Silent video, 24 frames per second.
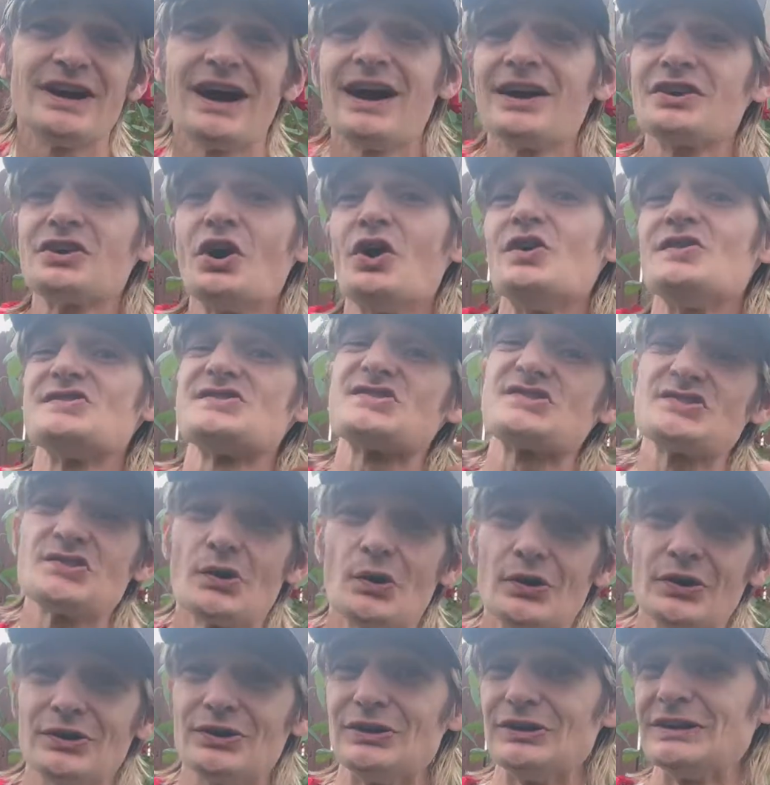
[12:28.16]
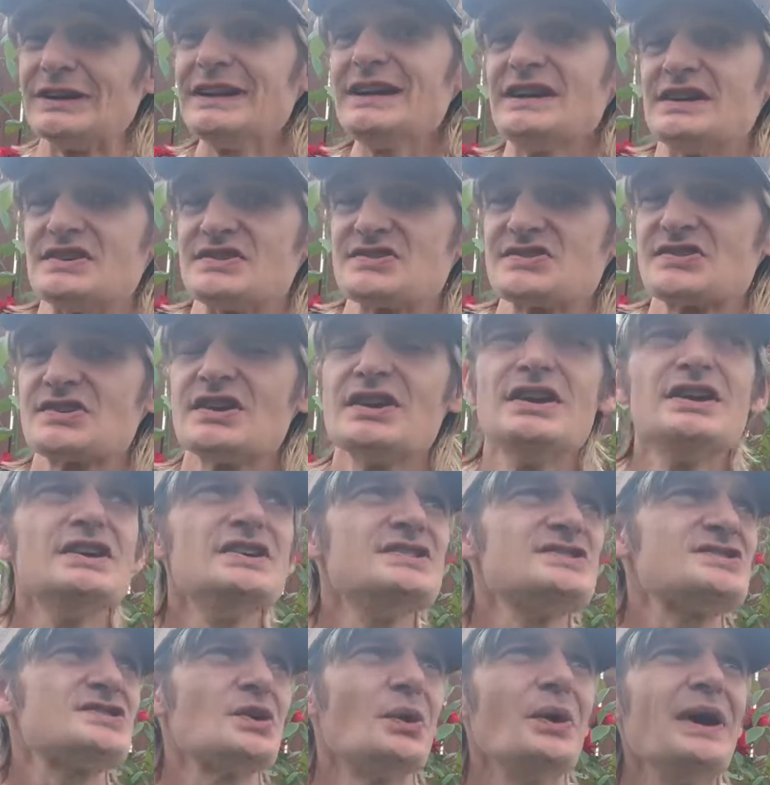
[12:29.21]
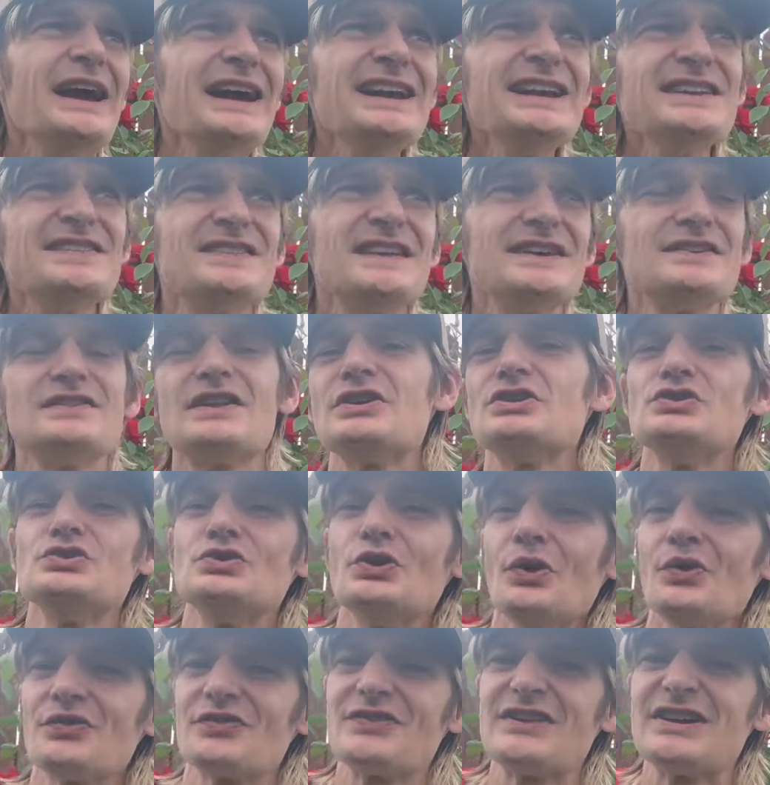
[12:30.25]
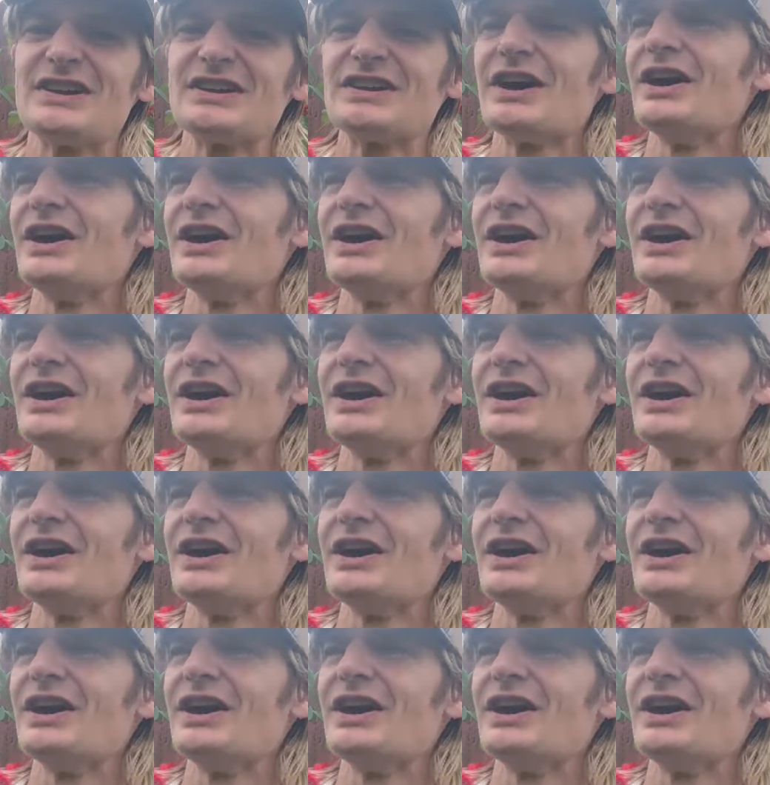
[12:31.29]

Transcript: I call soilless. So anything that you don't think